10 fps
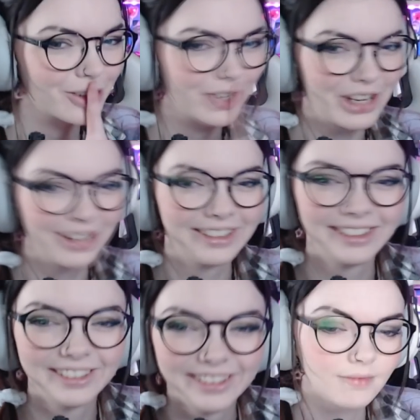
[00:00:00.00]

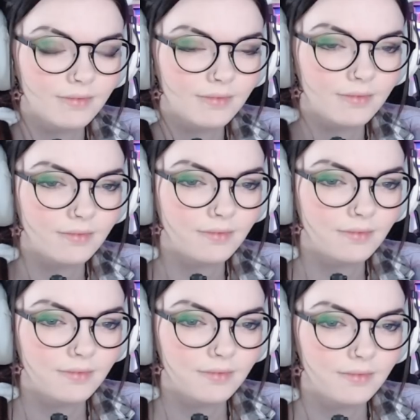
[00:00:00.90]

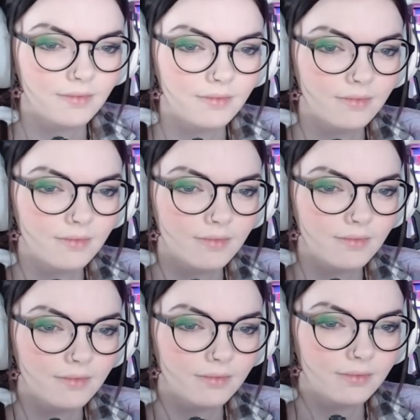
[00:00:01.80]

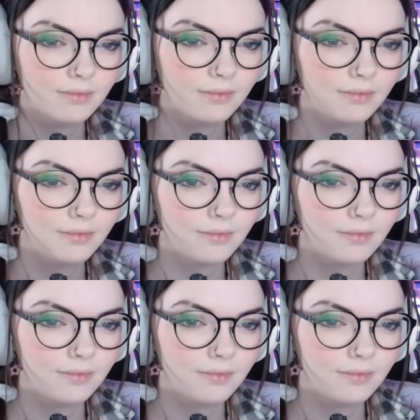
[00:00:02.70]
No one is speaking in this clip.